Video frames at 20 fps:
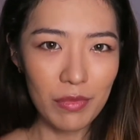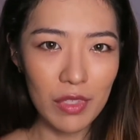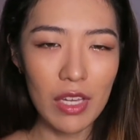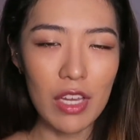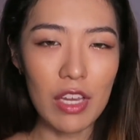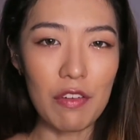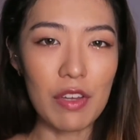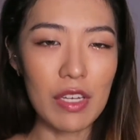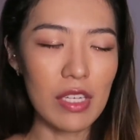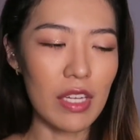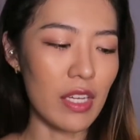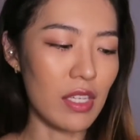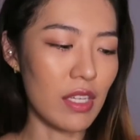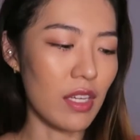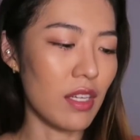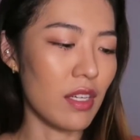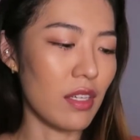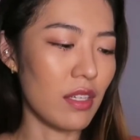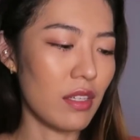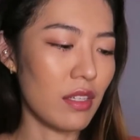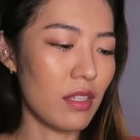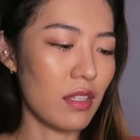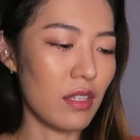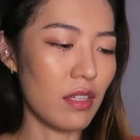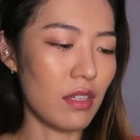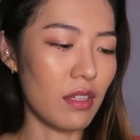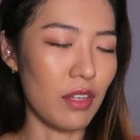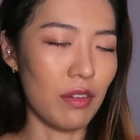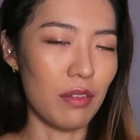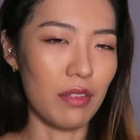irritated,
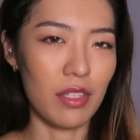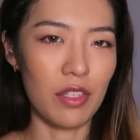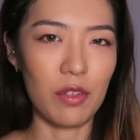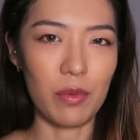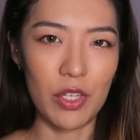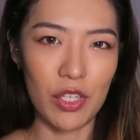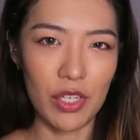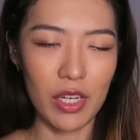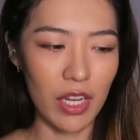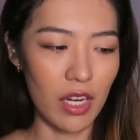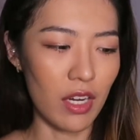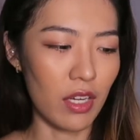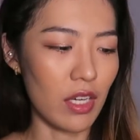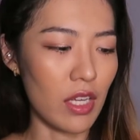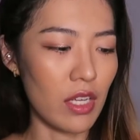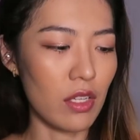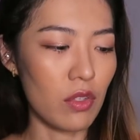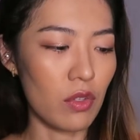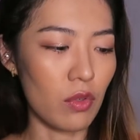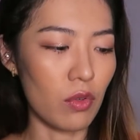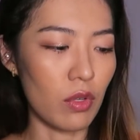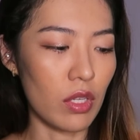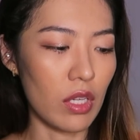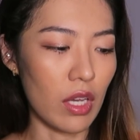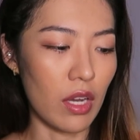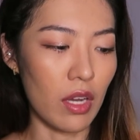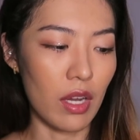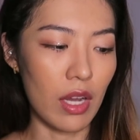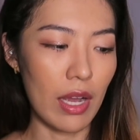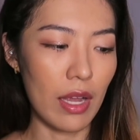situation kind of thing. So
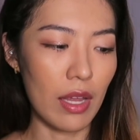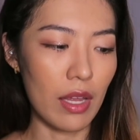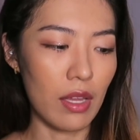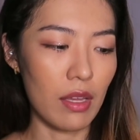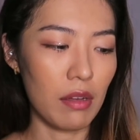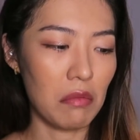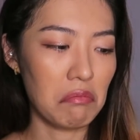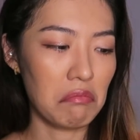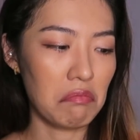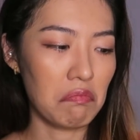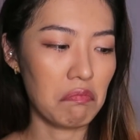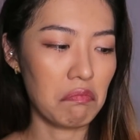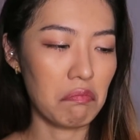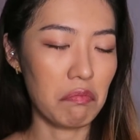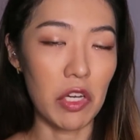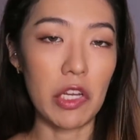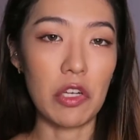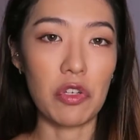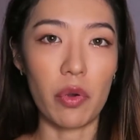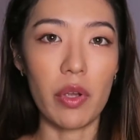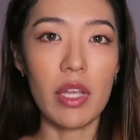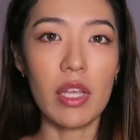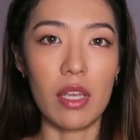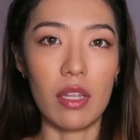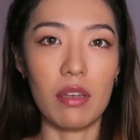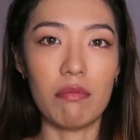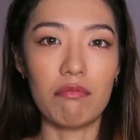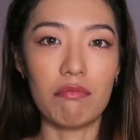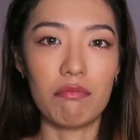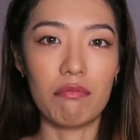yeah, I've been enjoying
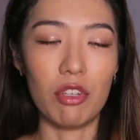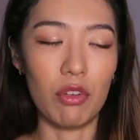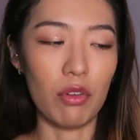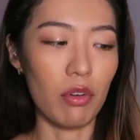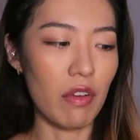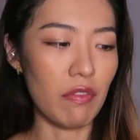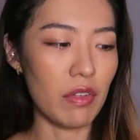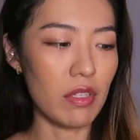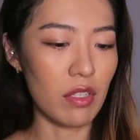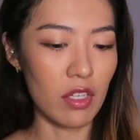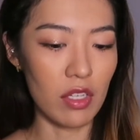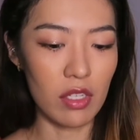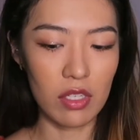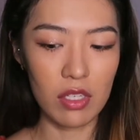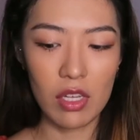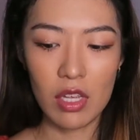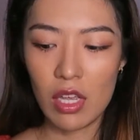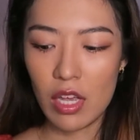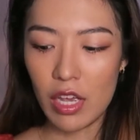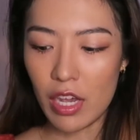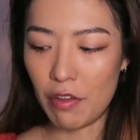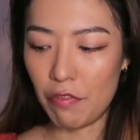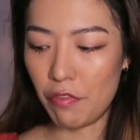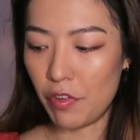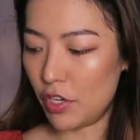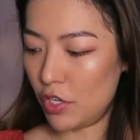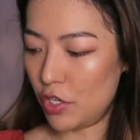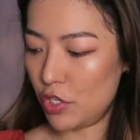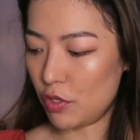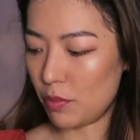it, ever since I
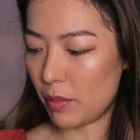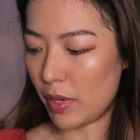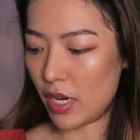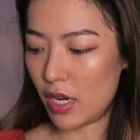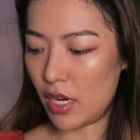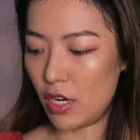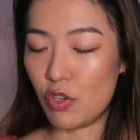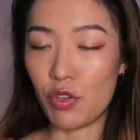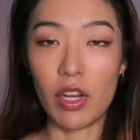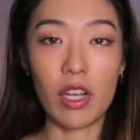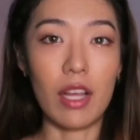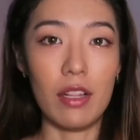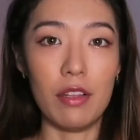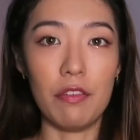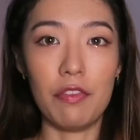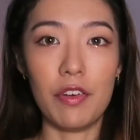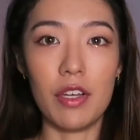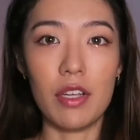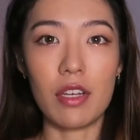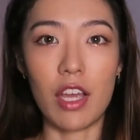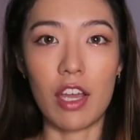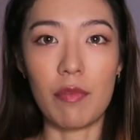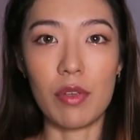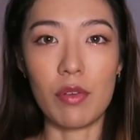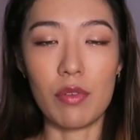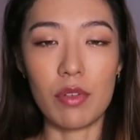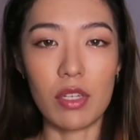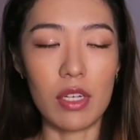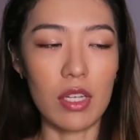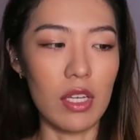finished my Drunk Elephant.
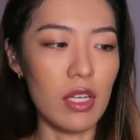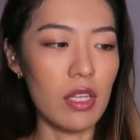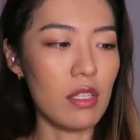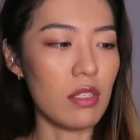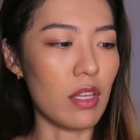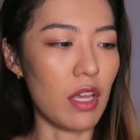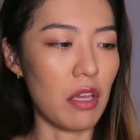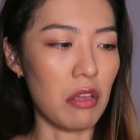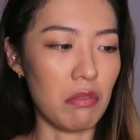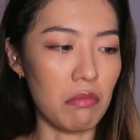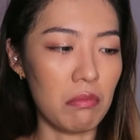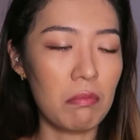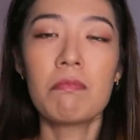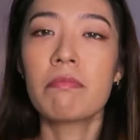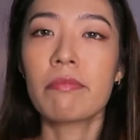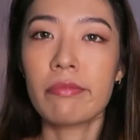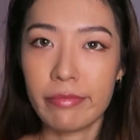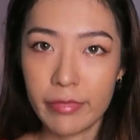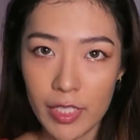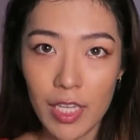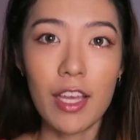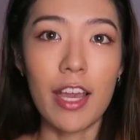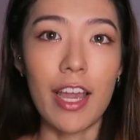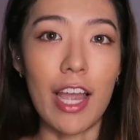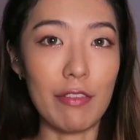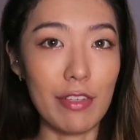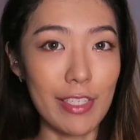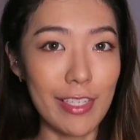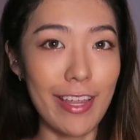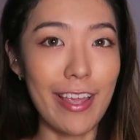I'm using this and I
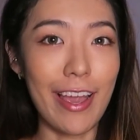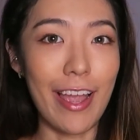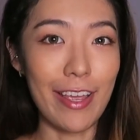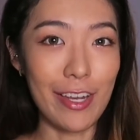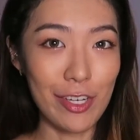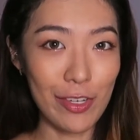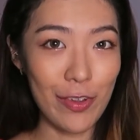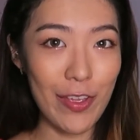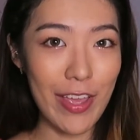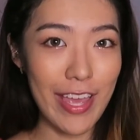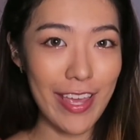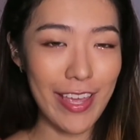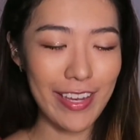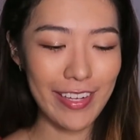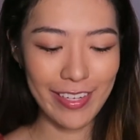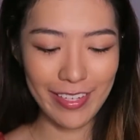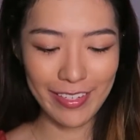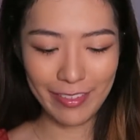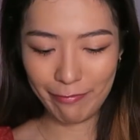have to say I enjoy it.